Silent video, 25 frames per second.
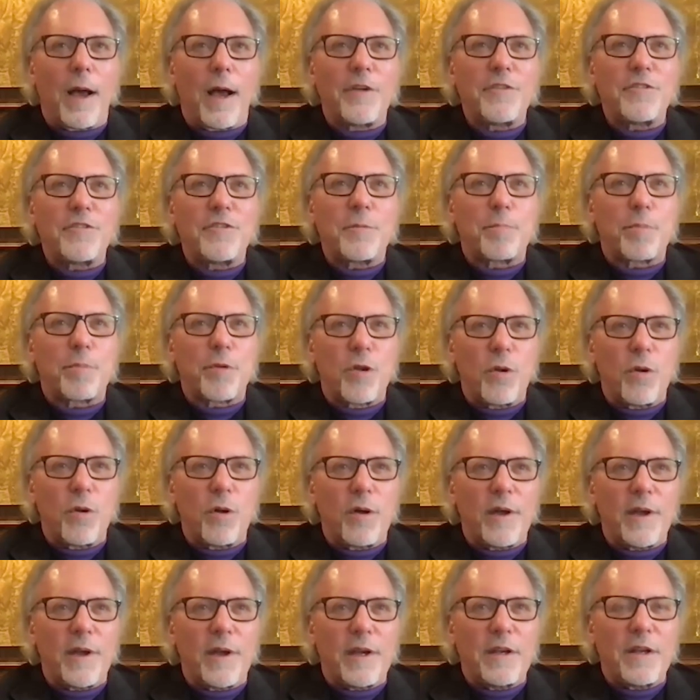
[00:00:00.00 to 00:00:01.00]

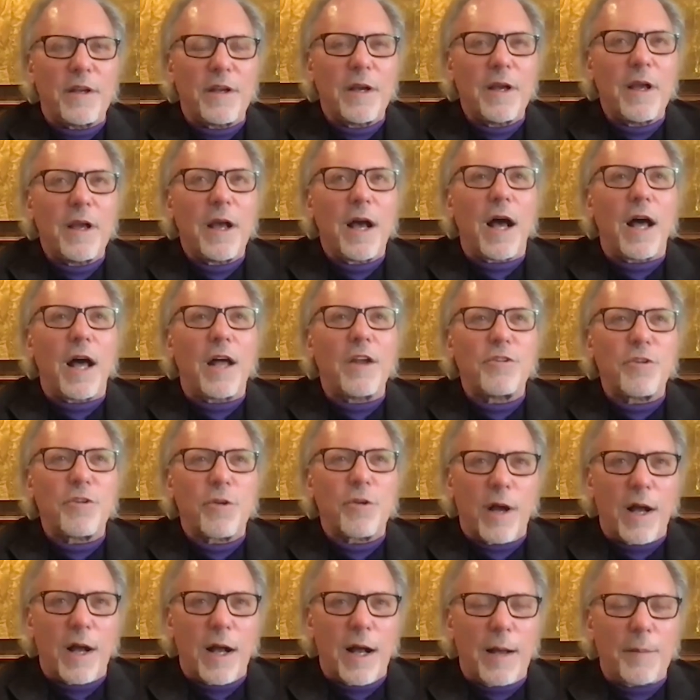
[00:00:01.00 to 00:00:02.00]
deployed,
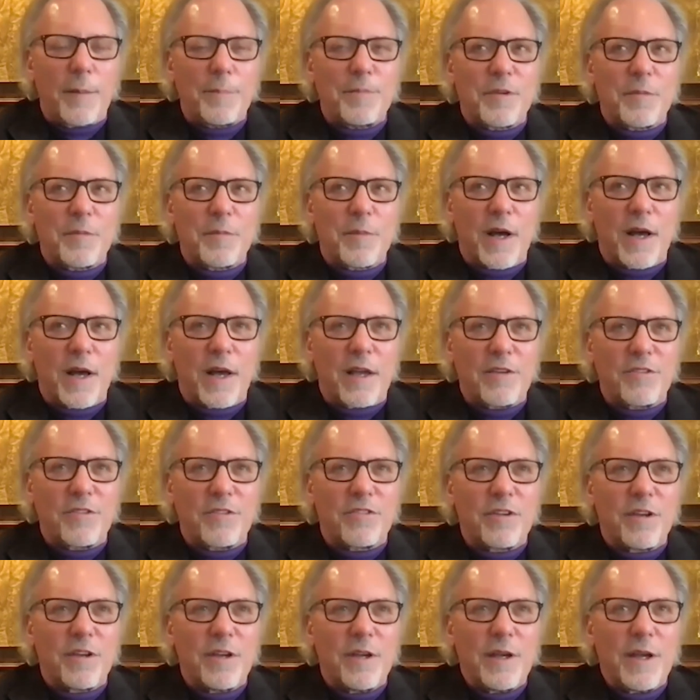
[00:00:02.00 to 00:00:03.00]
under
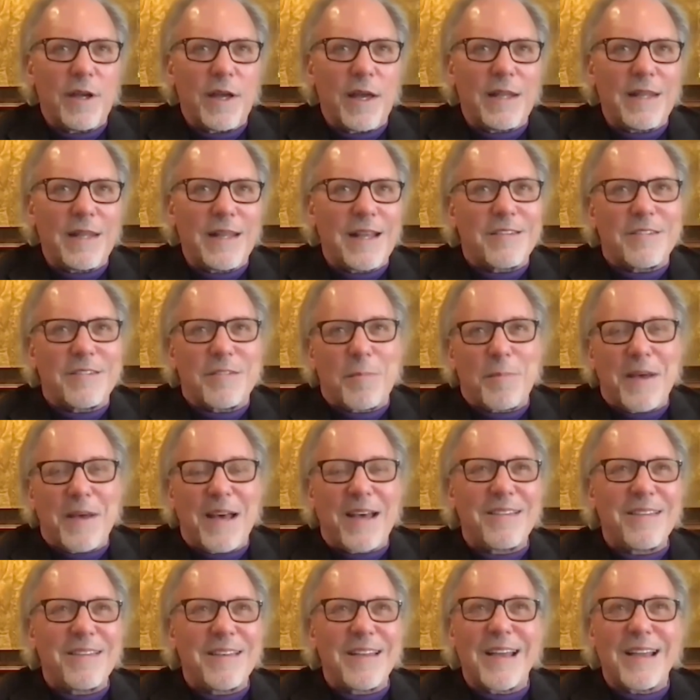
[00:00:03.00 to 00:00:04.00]
optimized, and that's
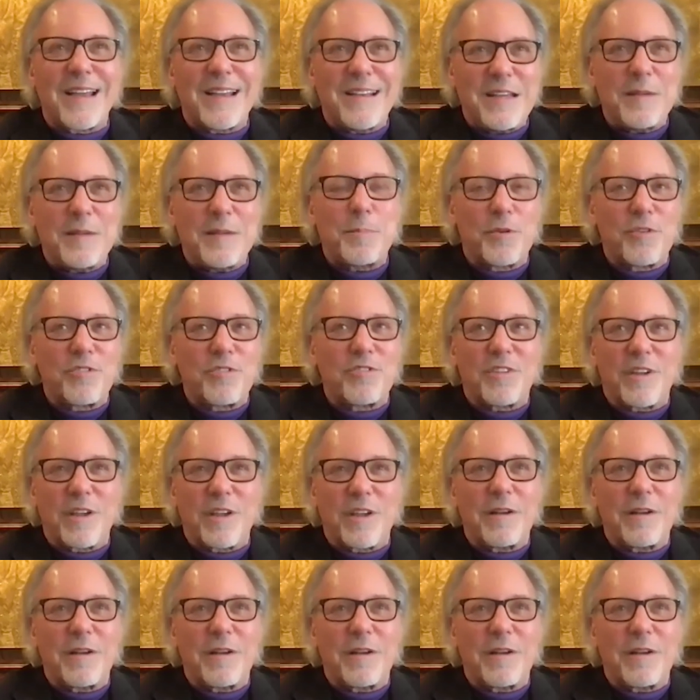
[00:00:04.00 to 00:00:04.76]
about 90%